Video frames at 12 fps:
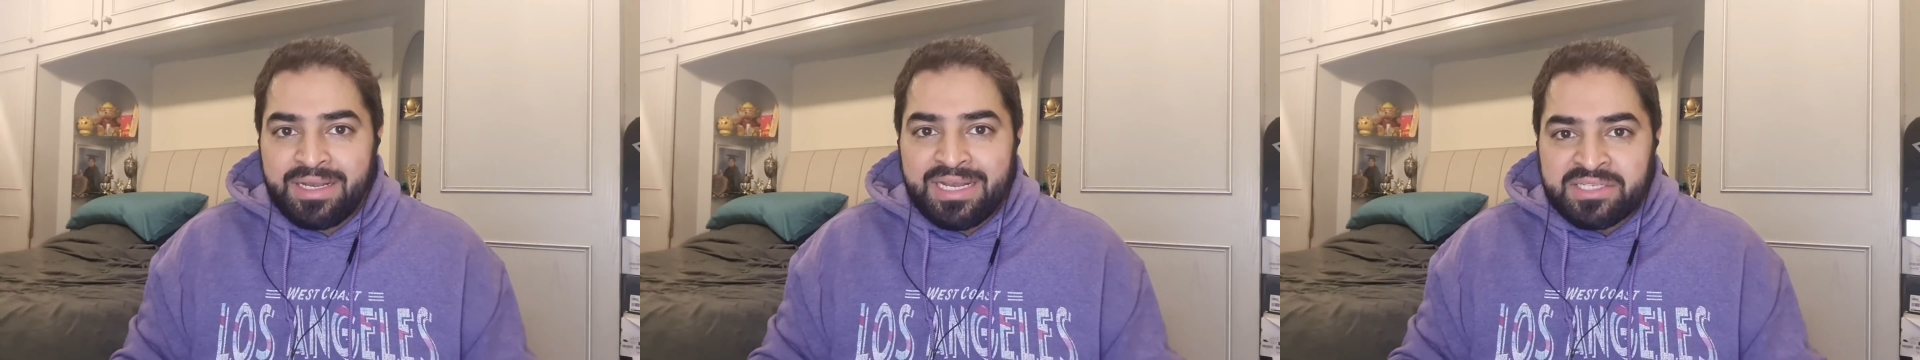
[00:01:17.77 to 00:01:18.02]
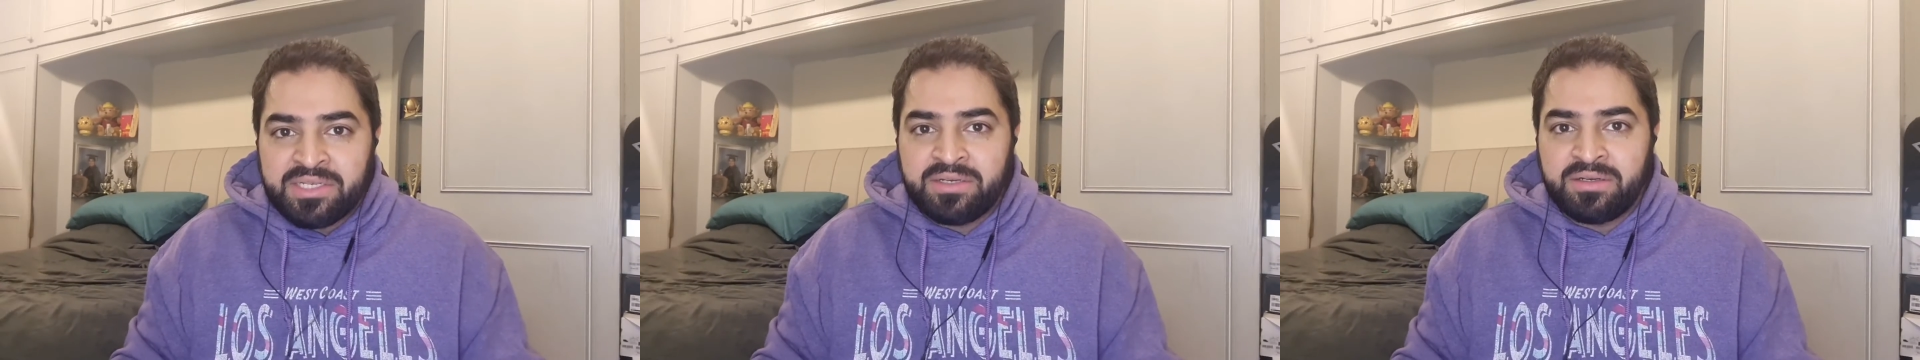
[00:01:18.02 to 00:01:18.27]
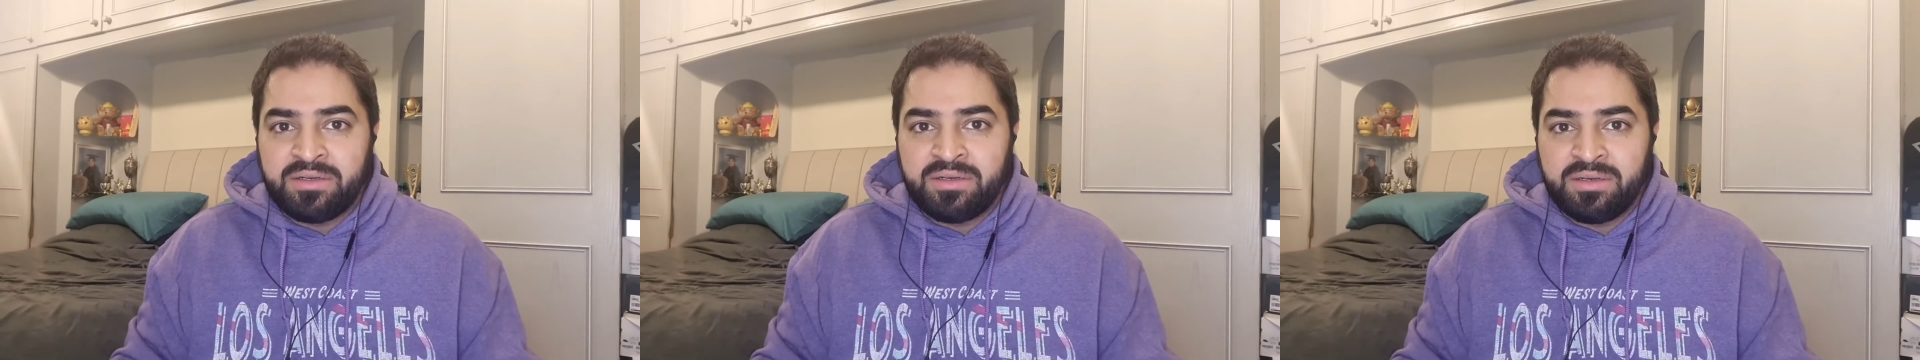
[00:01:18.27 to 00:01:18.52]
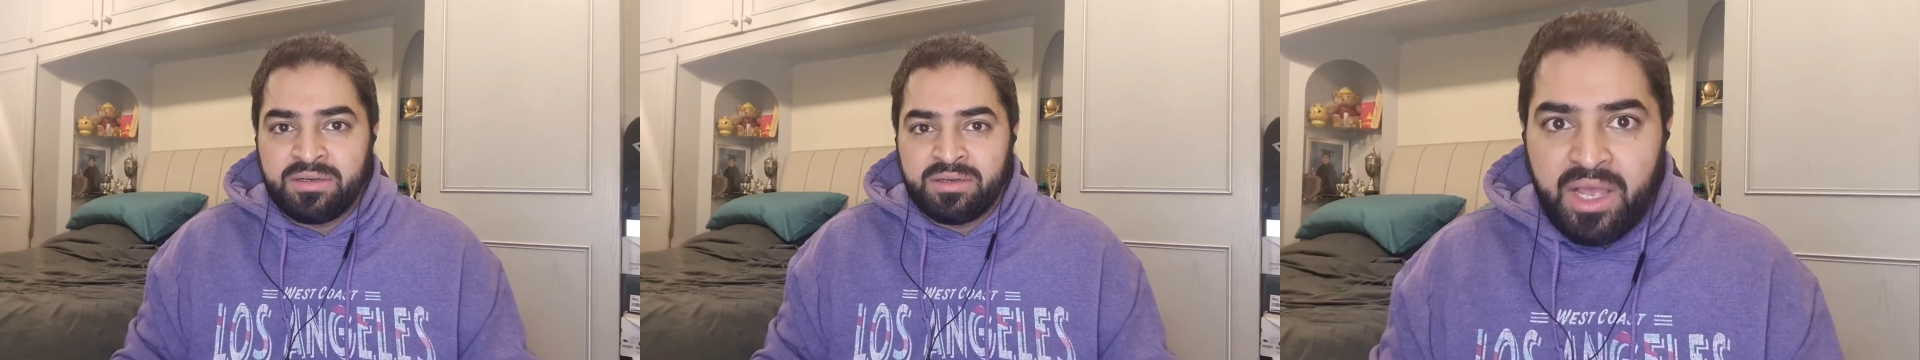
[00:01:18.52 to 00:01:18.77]
Listen,
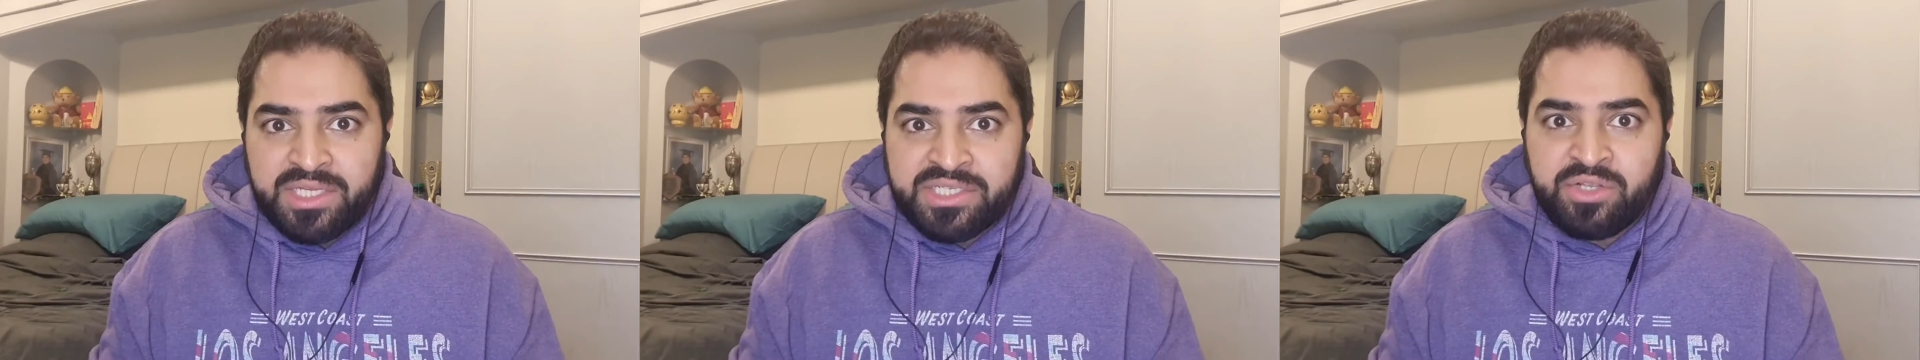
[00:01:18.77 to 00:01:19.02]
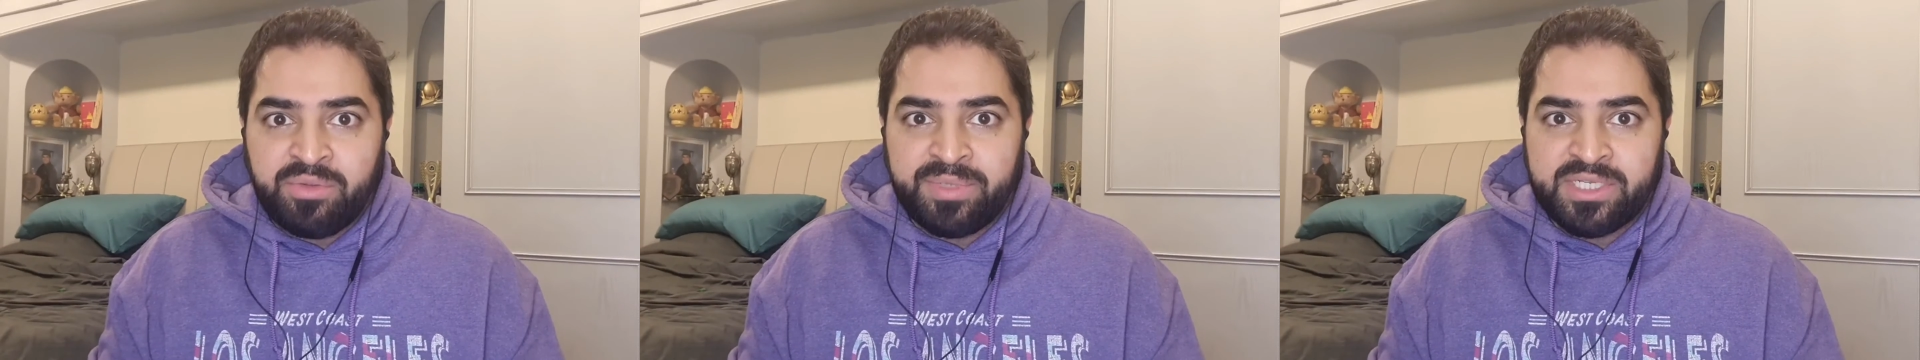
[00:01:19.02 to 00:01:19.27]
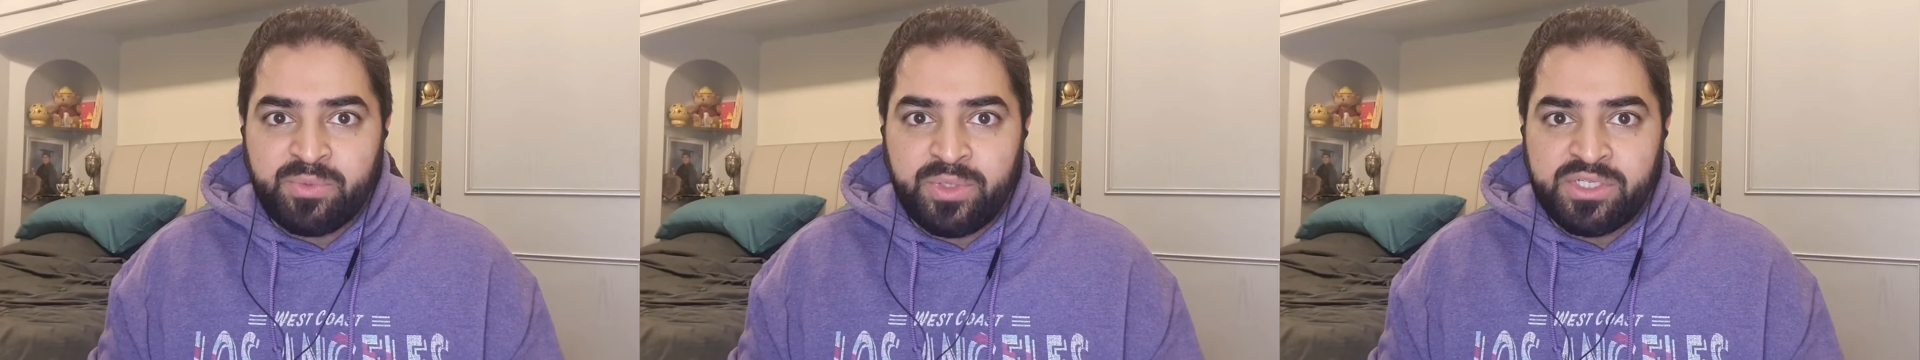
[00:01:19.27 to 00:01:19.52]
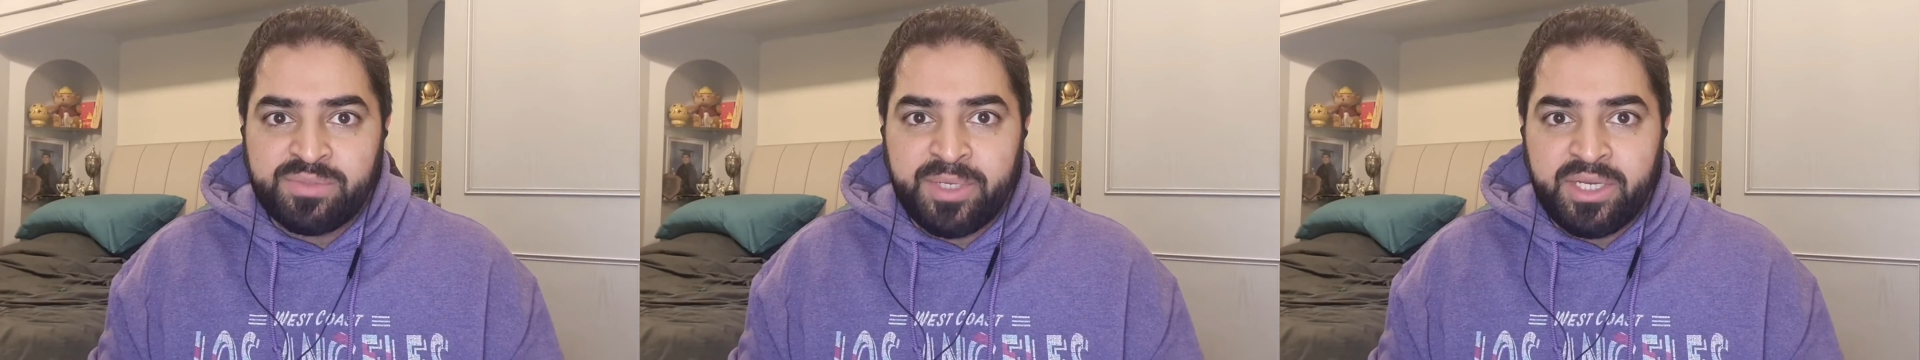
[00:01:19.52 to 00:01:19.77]
I still miss
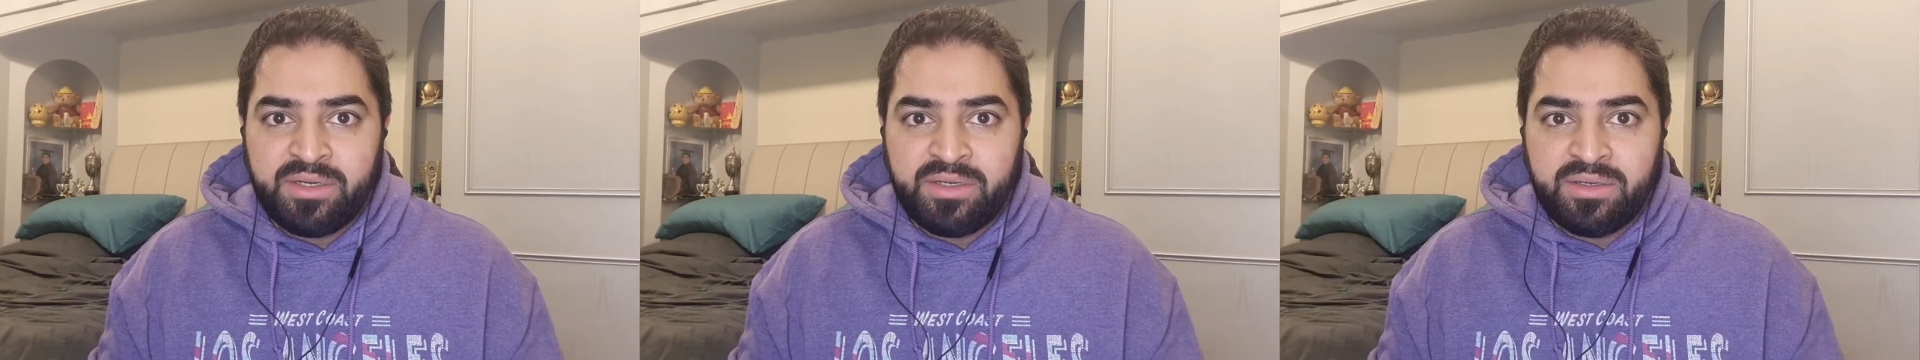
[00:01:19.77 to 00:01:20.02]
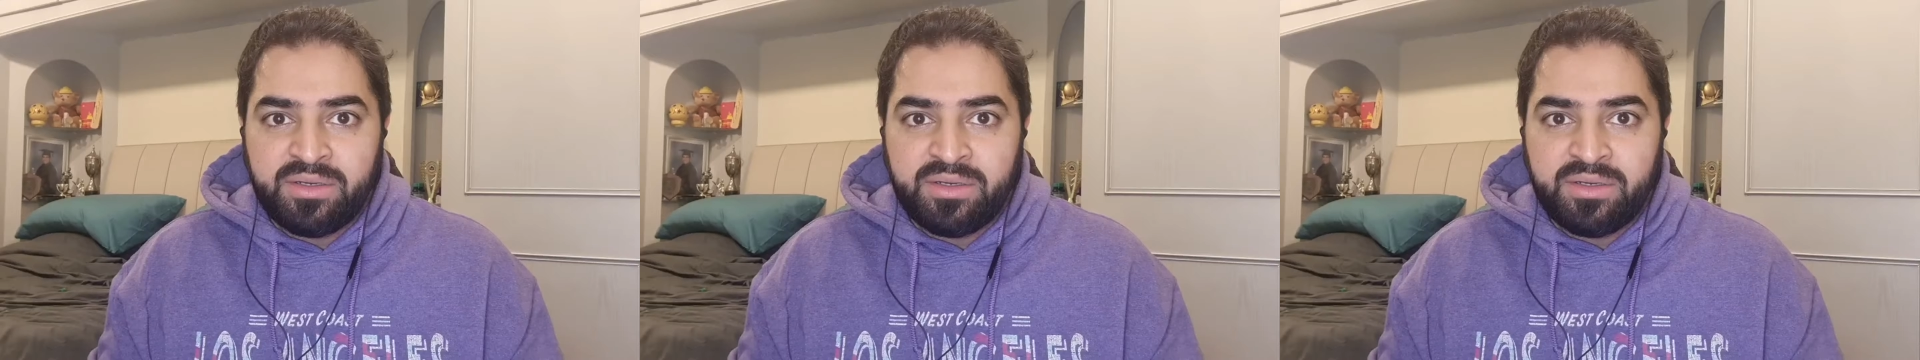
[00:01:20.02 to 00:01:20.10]
Will Smead.